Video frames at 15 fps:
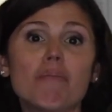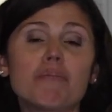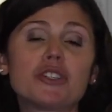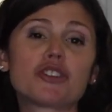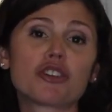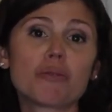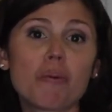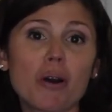Be
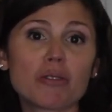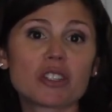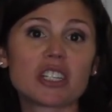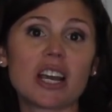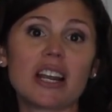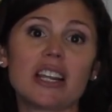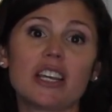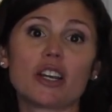sure to
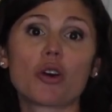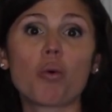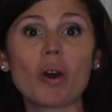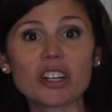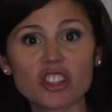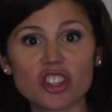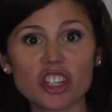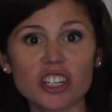post any
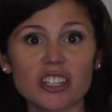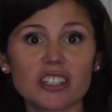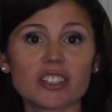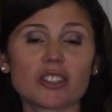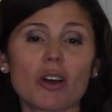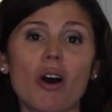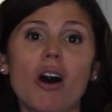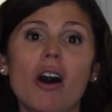
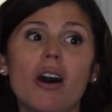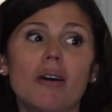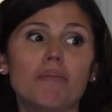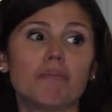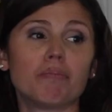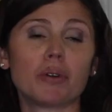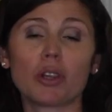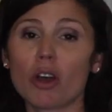questions
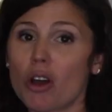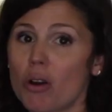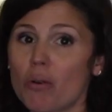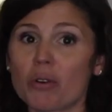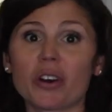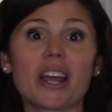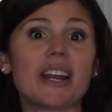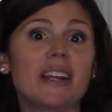
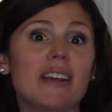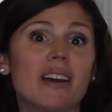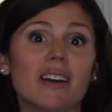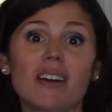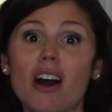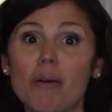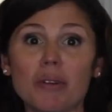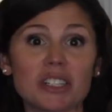below or any
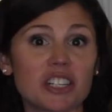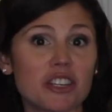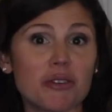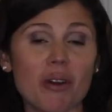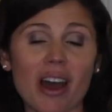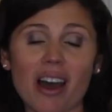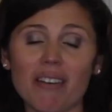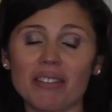comments that
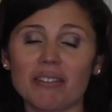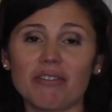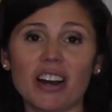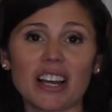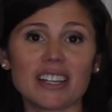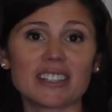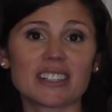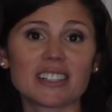you have,
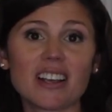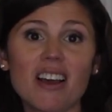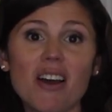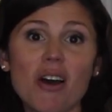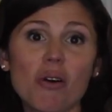advice,